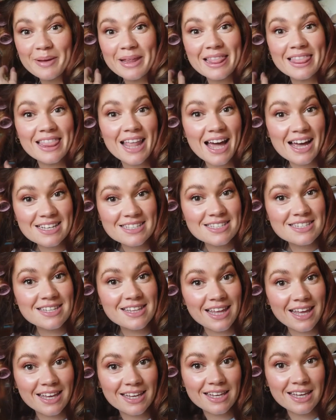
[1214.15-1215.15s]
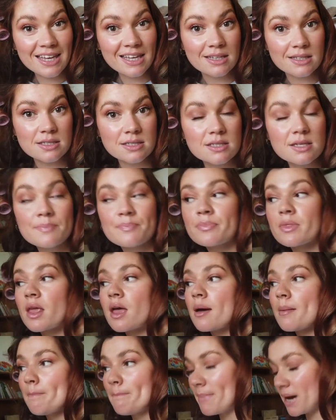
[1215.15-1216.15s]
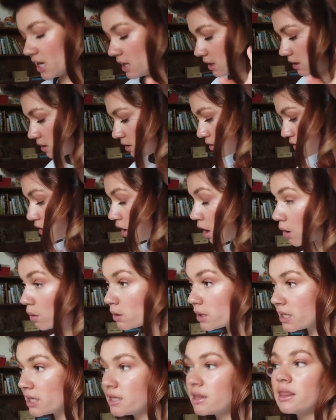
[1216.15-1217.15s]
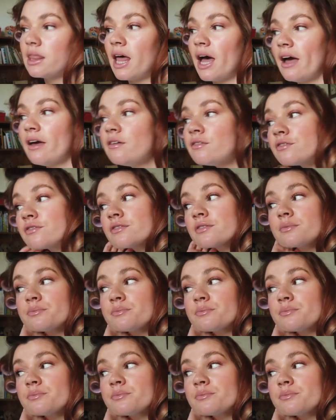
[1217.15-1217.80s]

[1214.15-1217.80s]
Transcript: my last thing is, my goal in life